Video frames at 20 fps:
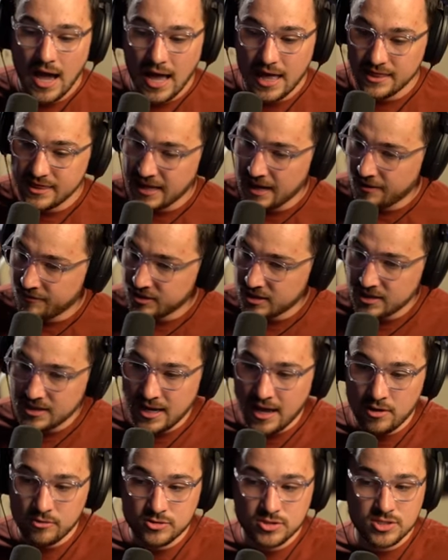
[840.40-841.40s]
They haven't
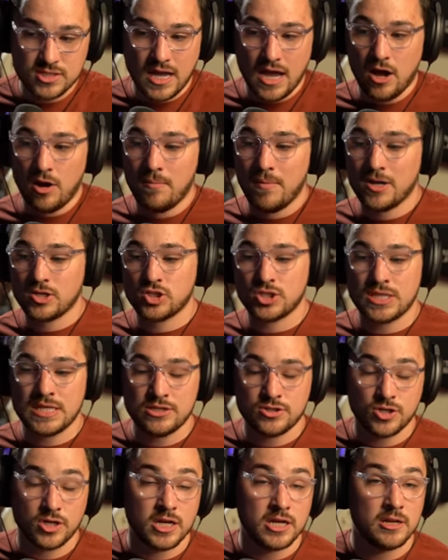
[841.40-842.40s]
announced how much
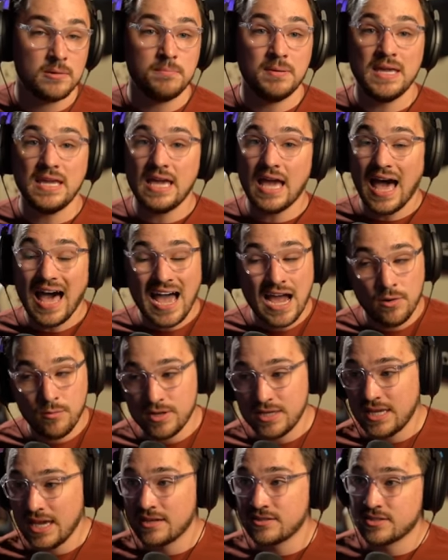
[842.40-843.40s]
these are going to be. I
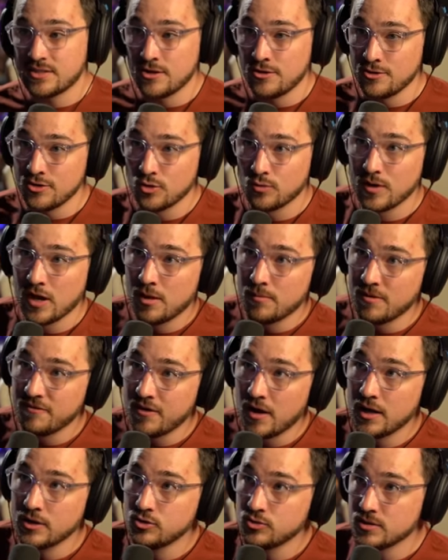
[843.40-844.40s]
would guess they're in the realm of
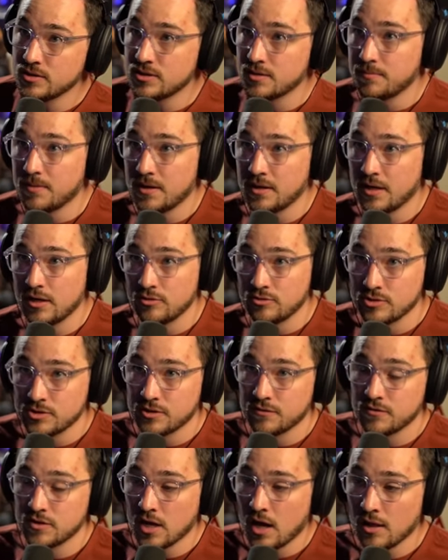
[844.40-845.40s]
hundreds upon
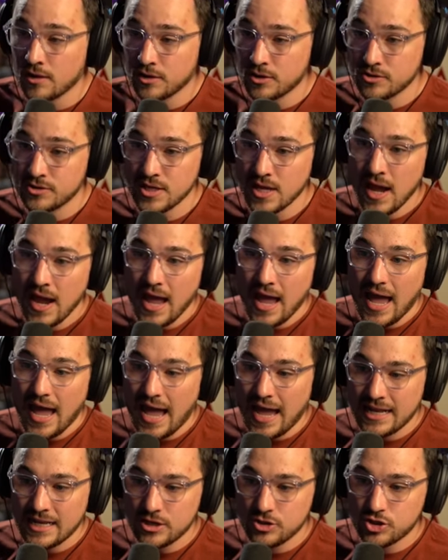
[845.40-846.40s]
hundreds of dollars.
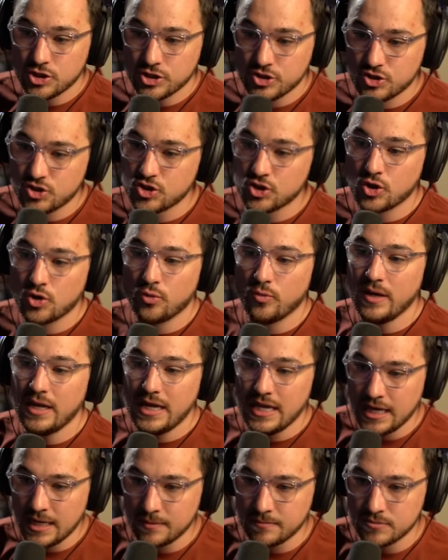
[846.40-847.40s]
And it just
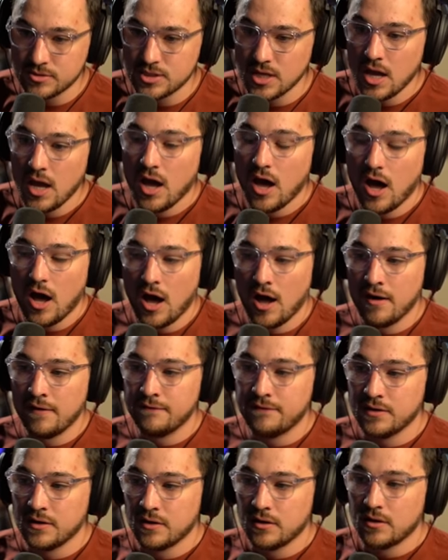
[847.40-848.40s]
screams
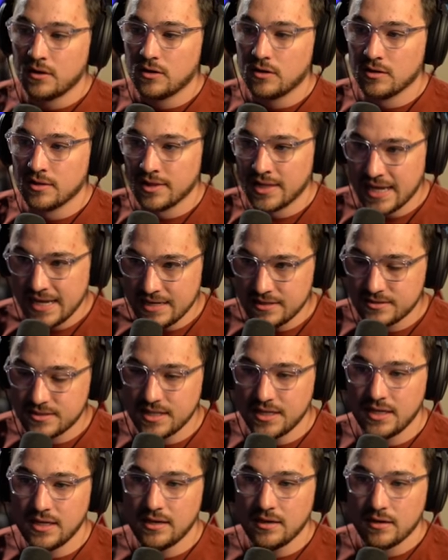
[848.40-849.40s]
of
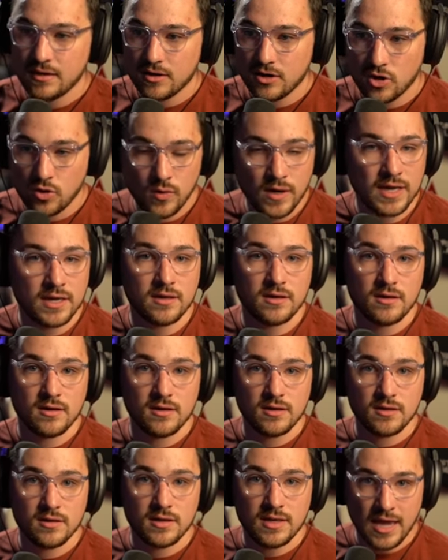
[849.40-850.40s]
lazy, quick
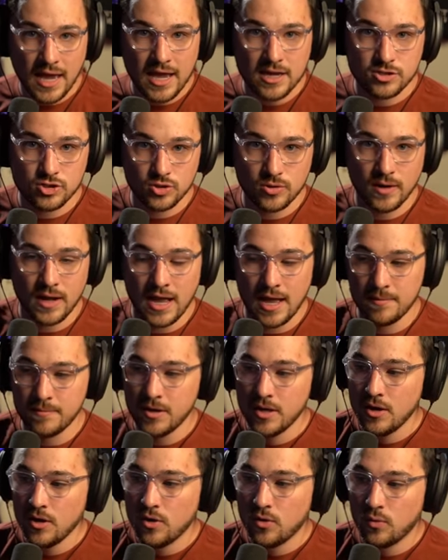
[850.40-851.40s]
cash grab,
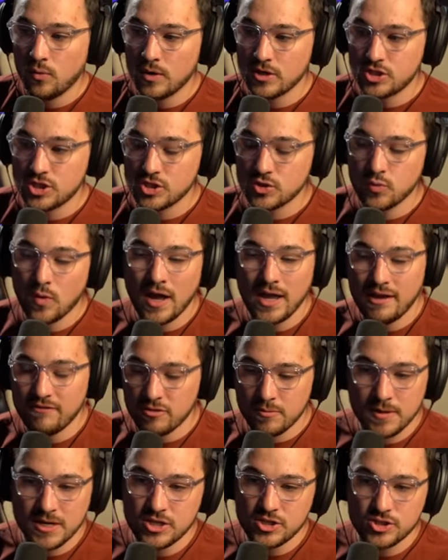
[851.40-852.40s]
which is why
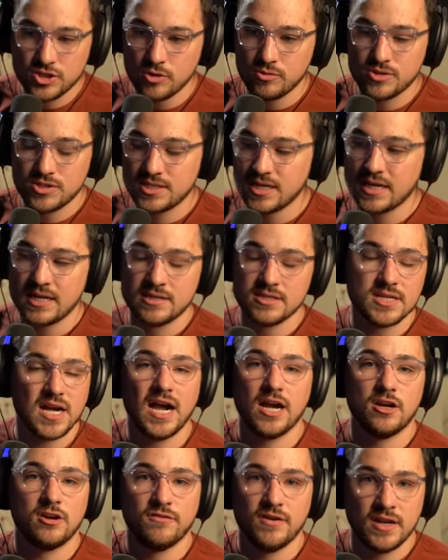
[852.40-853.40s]
everybody's so sick and
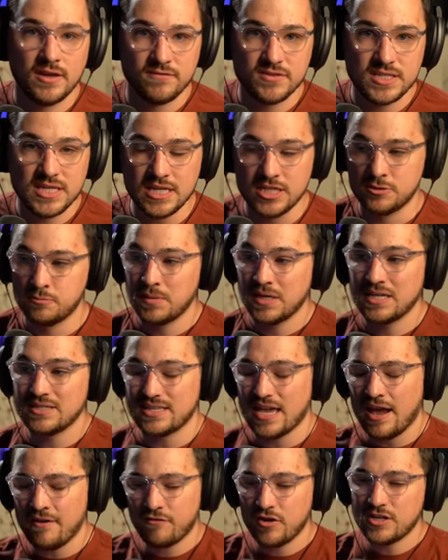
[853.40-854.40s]
tired of NFTs.
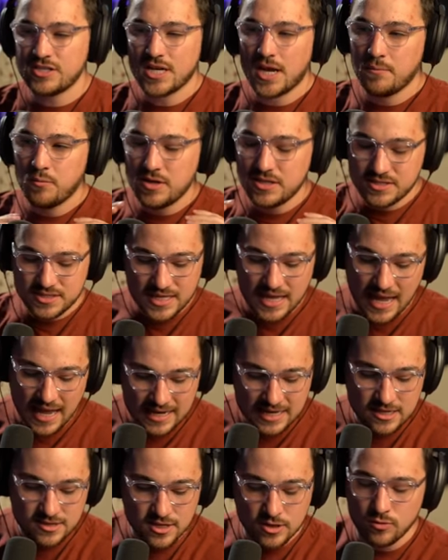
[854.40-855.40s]
Because every time we see
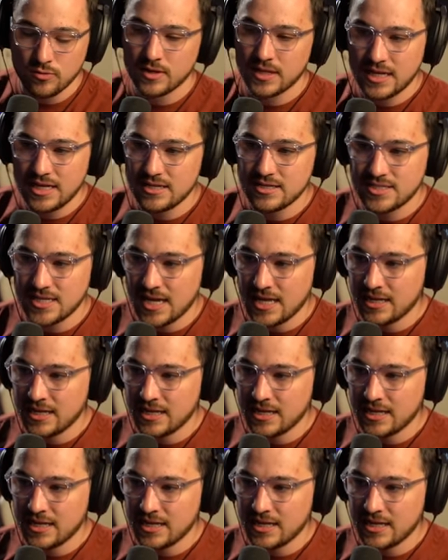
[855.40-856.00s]
anything related to